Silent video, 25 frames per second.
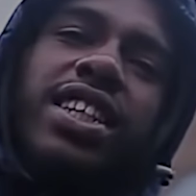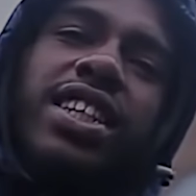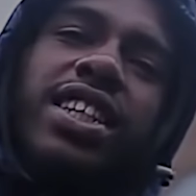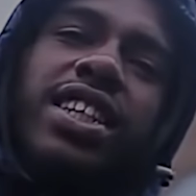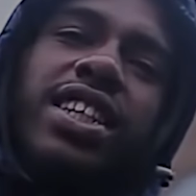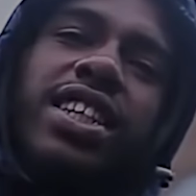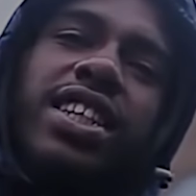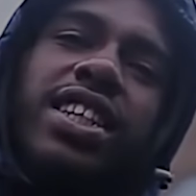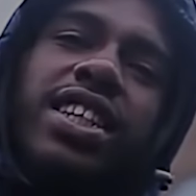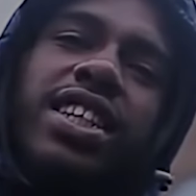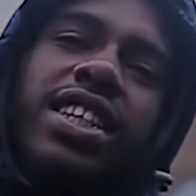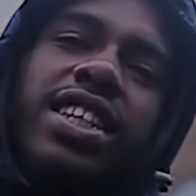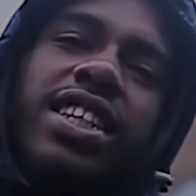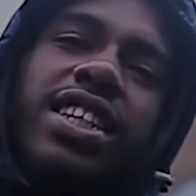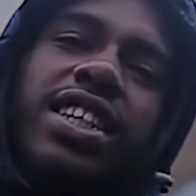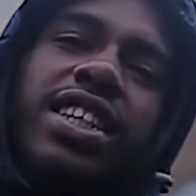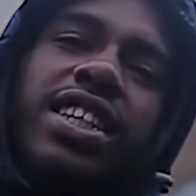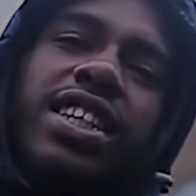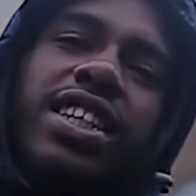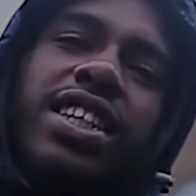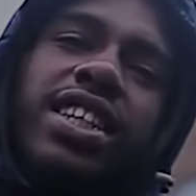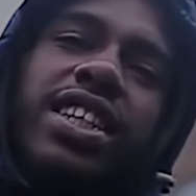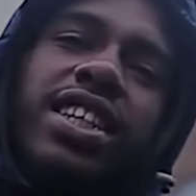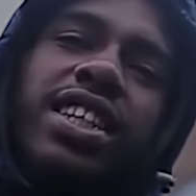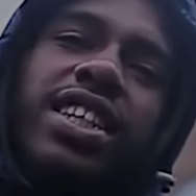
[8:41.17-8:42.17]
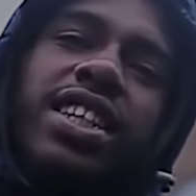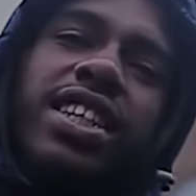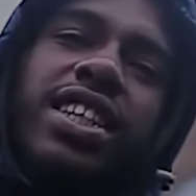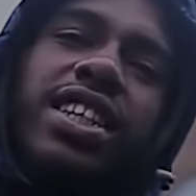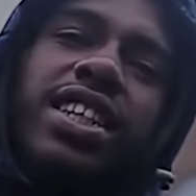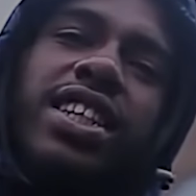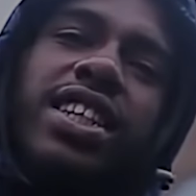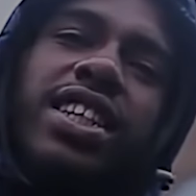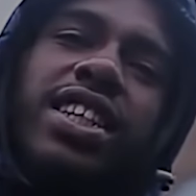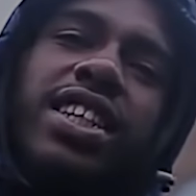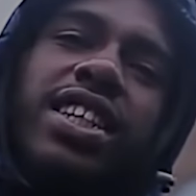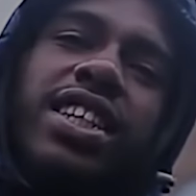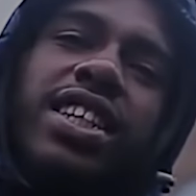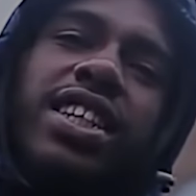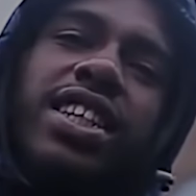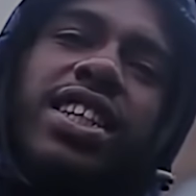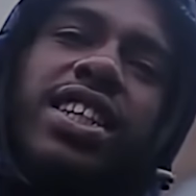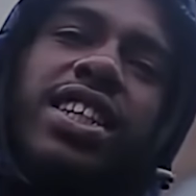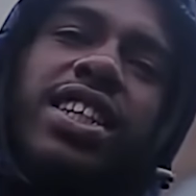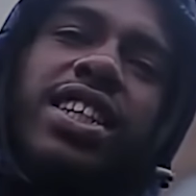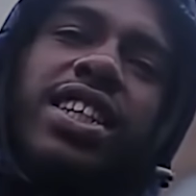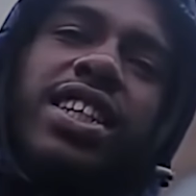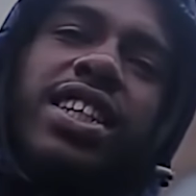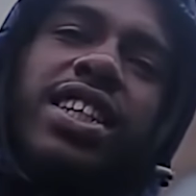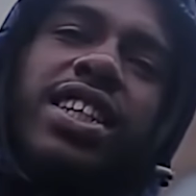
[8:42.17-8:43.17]

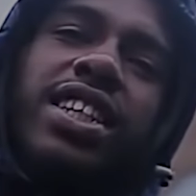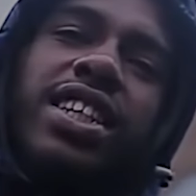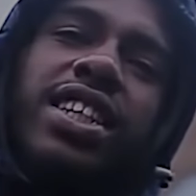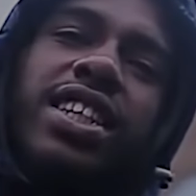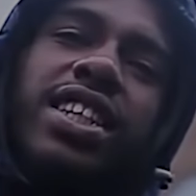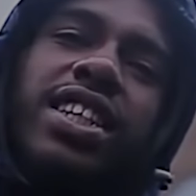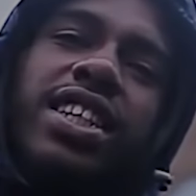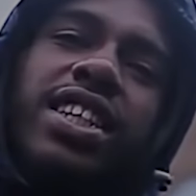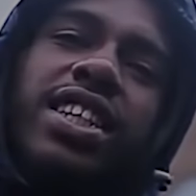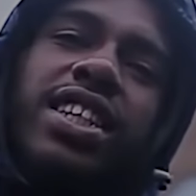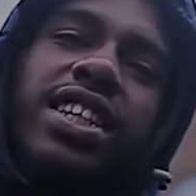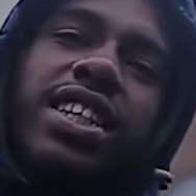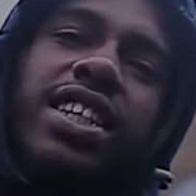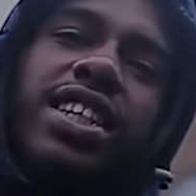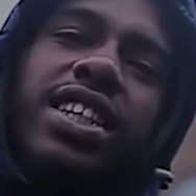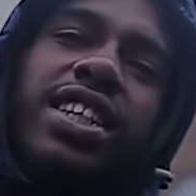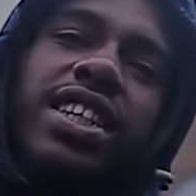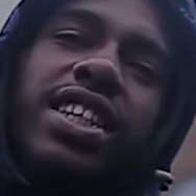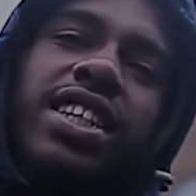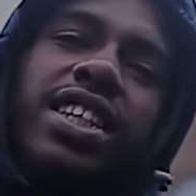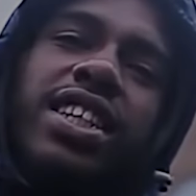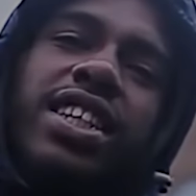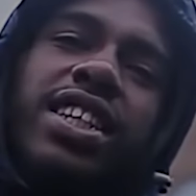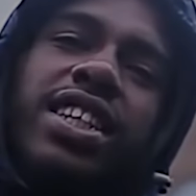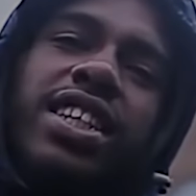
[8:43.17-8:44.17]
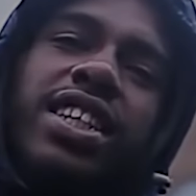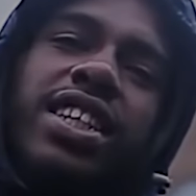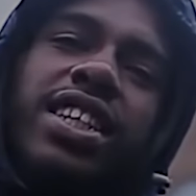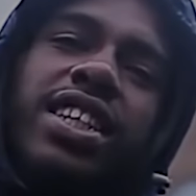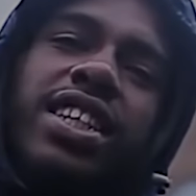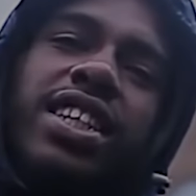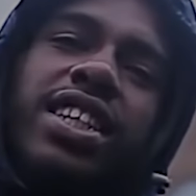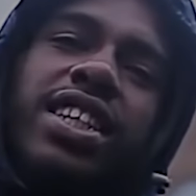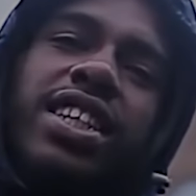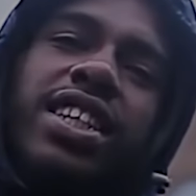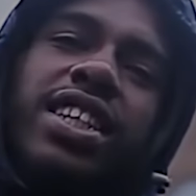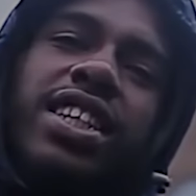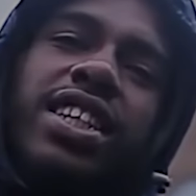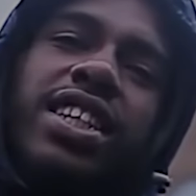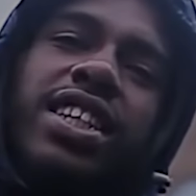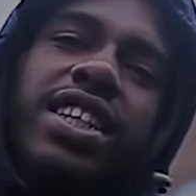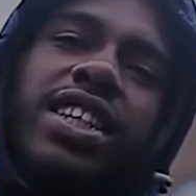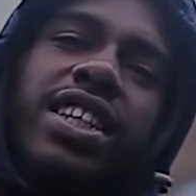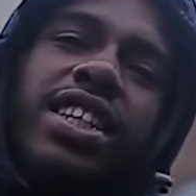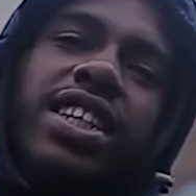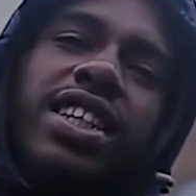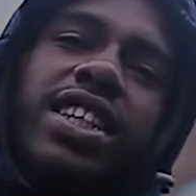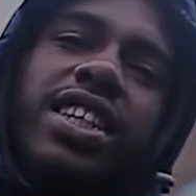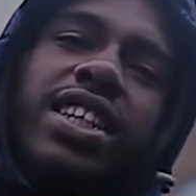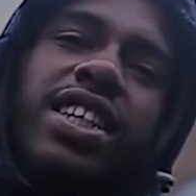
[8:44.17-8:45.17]

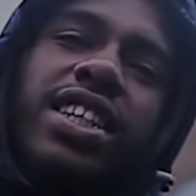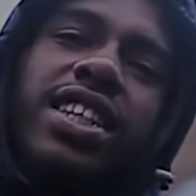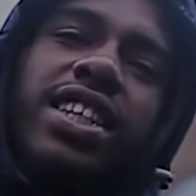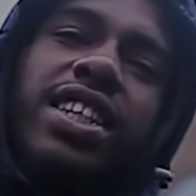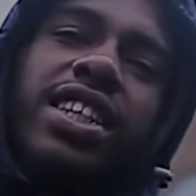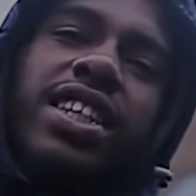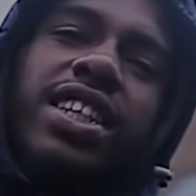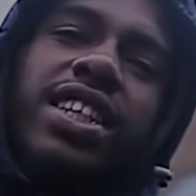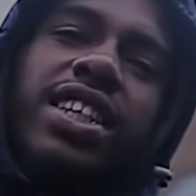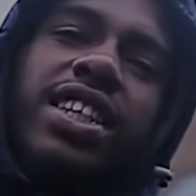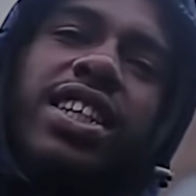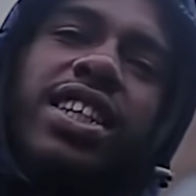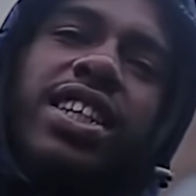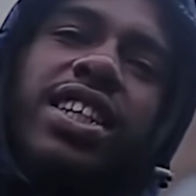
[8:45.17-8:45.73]
No words are spoken by the person on screen.